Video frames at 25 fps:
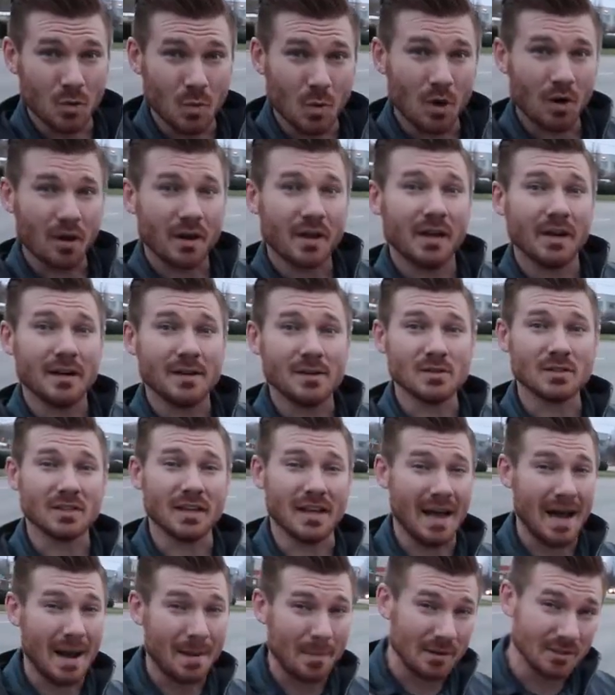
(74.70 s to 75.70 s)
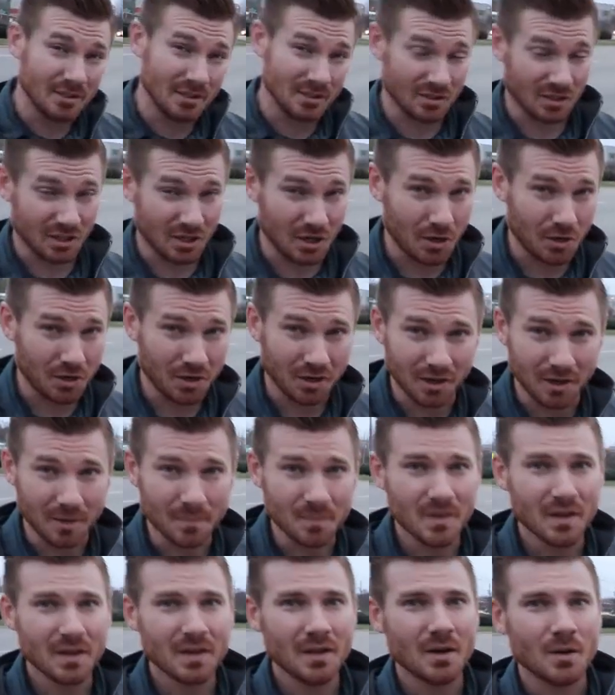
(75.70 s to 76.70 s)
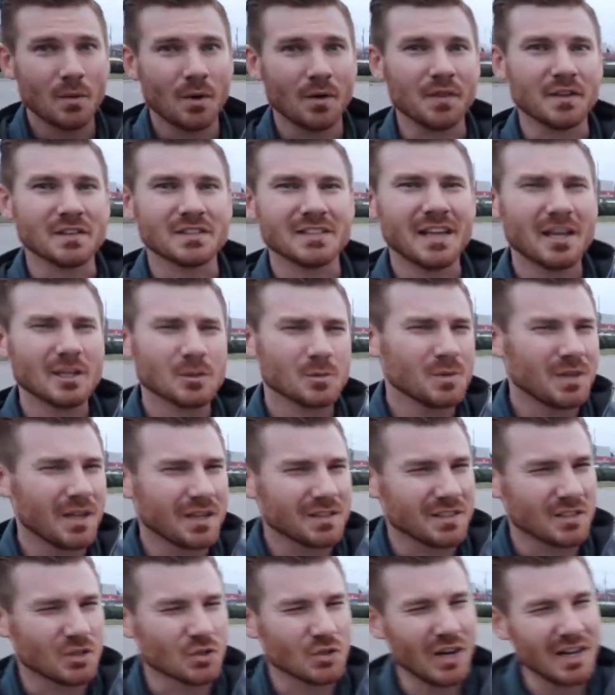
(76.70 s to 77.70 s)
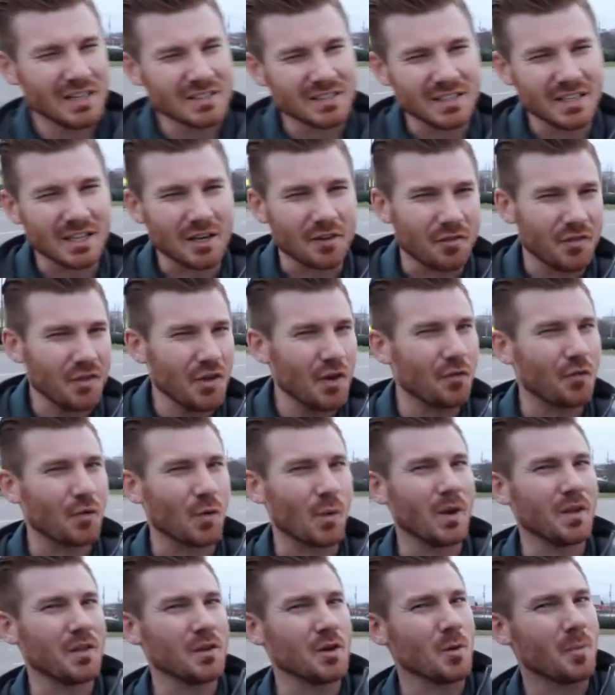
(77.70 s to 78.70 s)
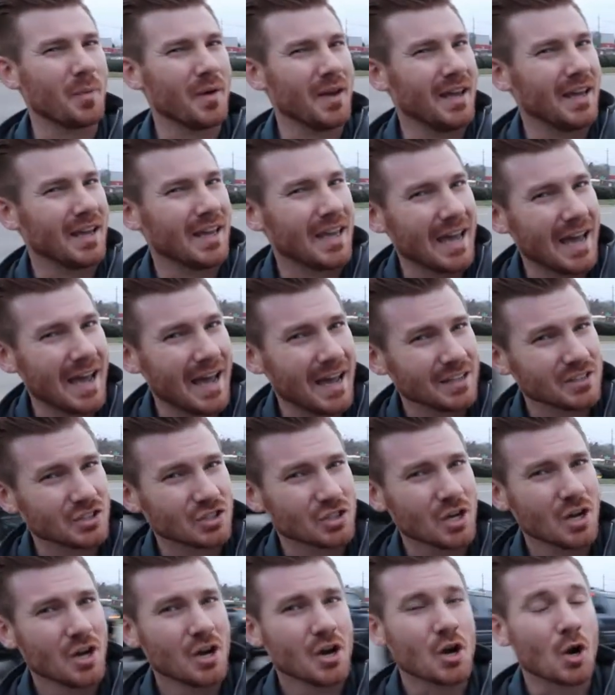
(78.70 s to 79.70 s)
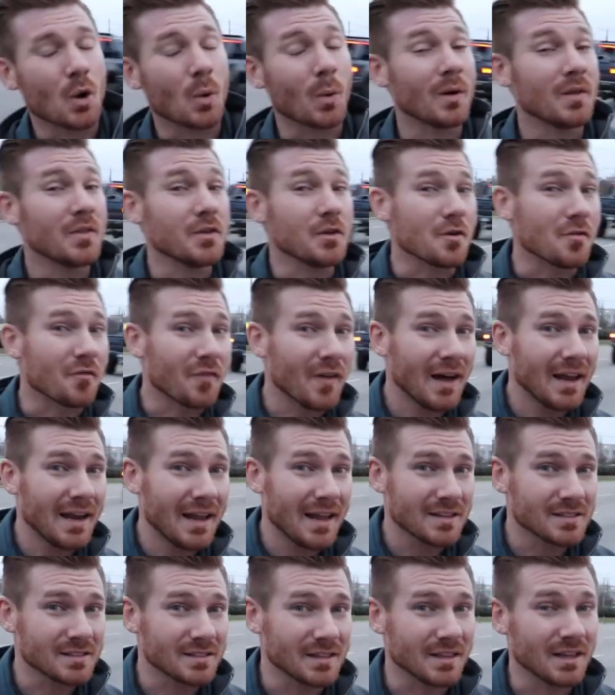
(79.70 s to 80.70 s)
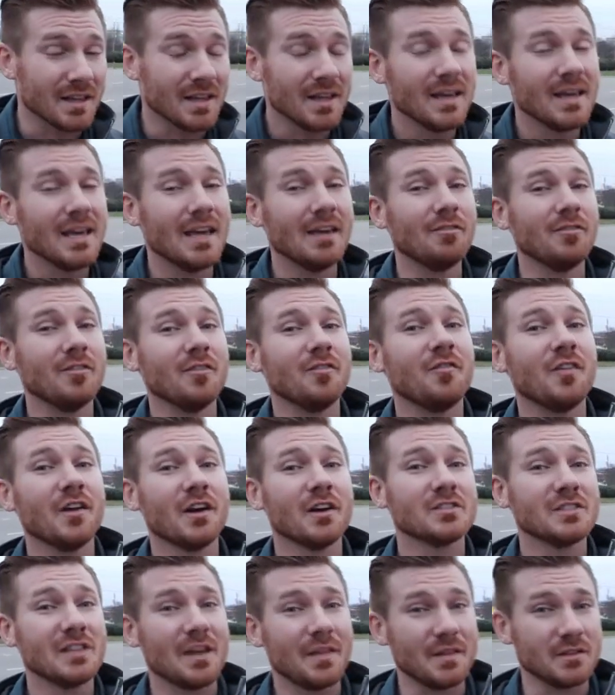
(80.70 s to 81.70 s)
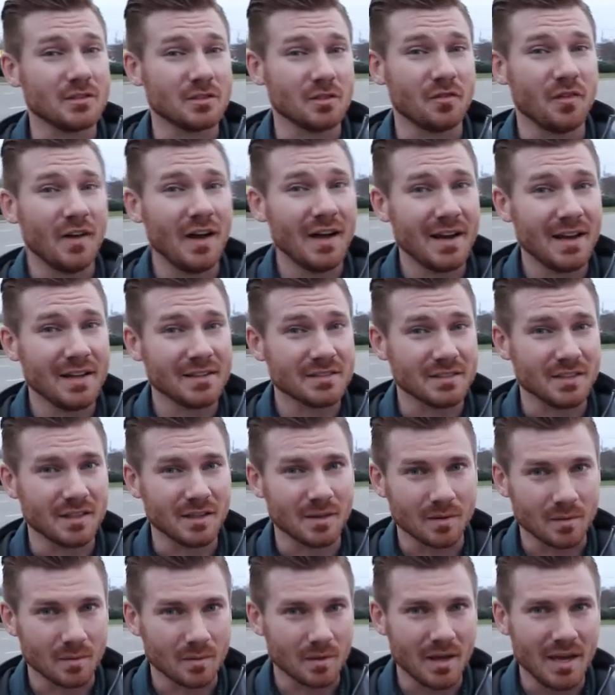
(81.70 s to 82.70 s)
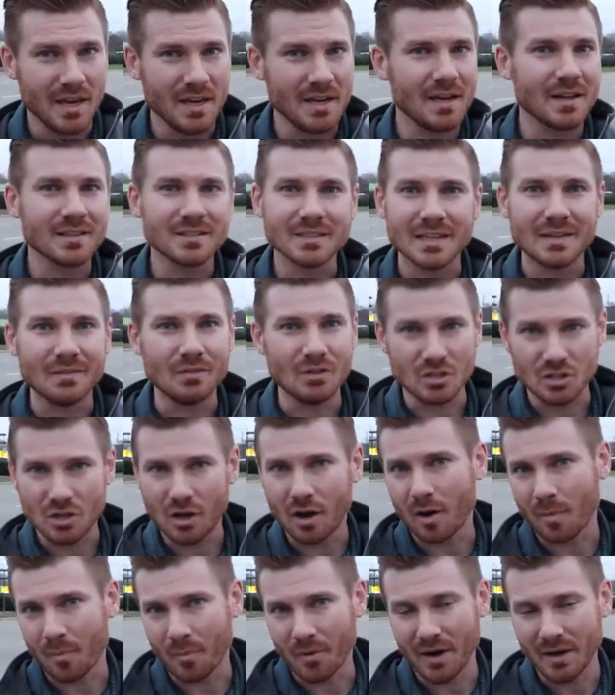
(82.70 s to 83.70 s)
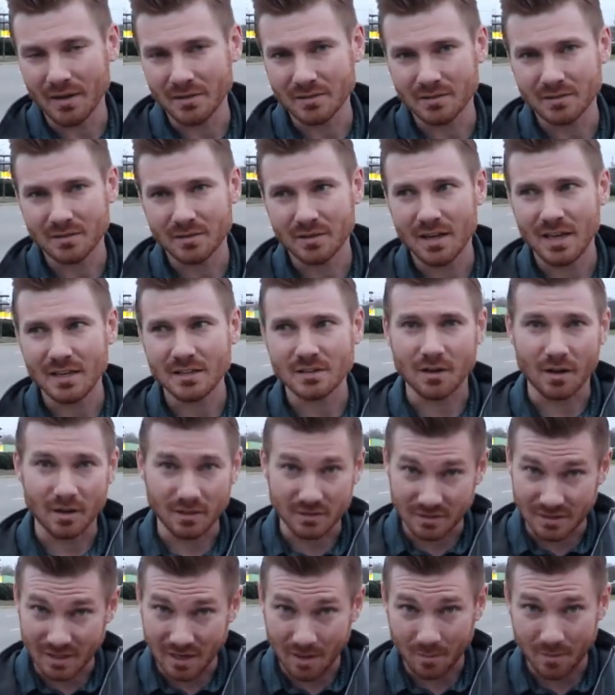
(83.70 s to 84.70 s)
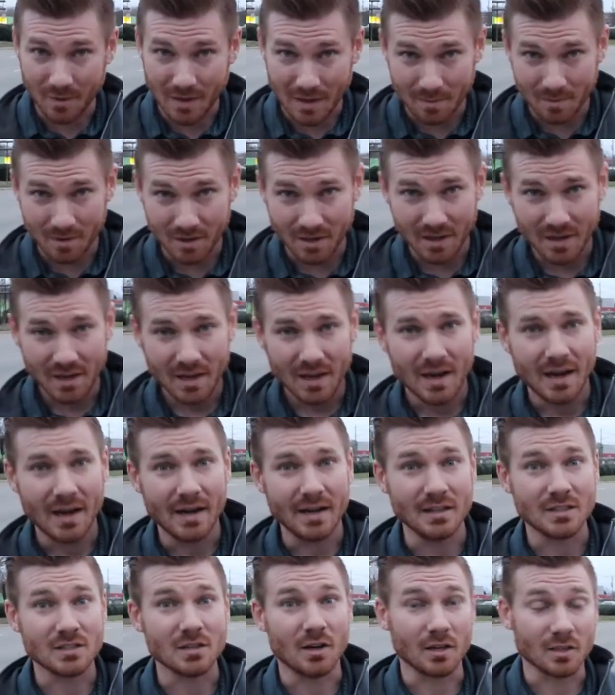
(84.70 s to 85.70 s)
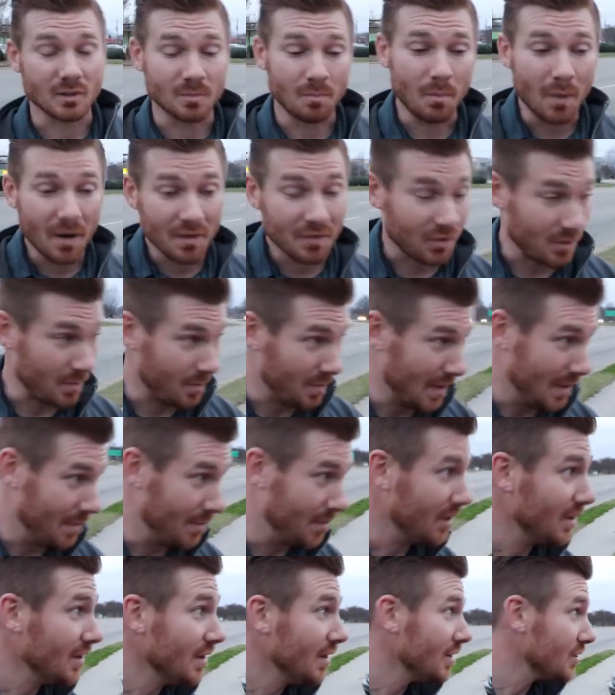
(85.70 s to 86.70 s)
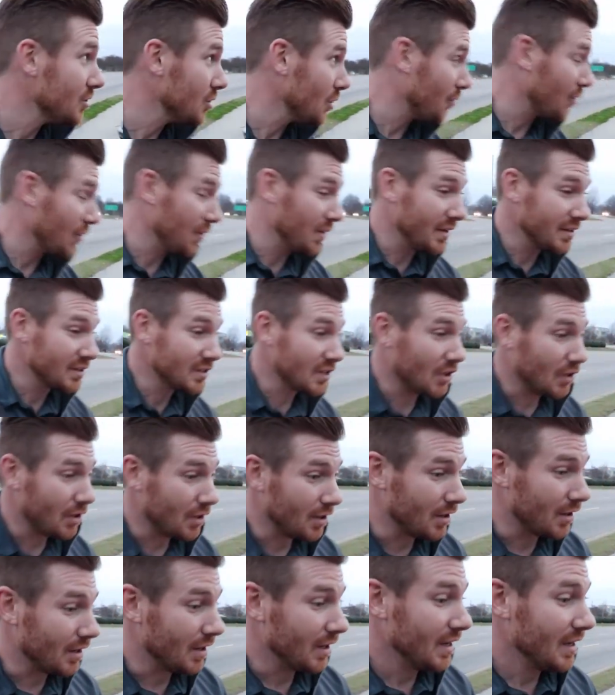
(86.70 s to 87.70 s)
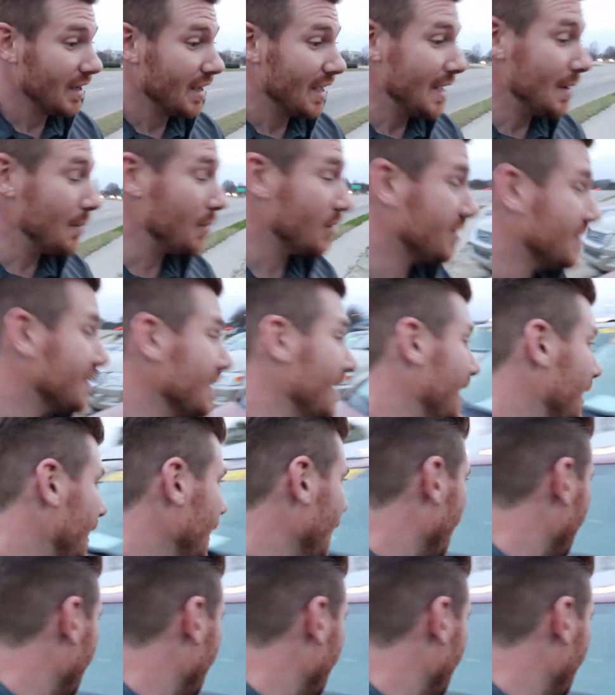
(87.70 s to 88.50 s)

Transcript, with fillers: walk in and you say, how much is the car? What the salesman does, he tries to get a feel for whether you're paying cash or whether you're financing. If he figures out that you're financing, he doesn't even talk price. He talks down payment and he talks monthly payment. So for this car, he would say,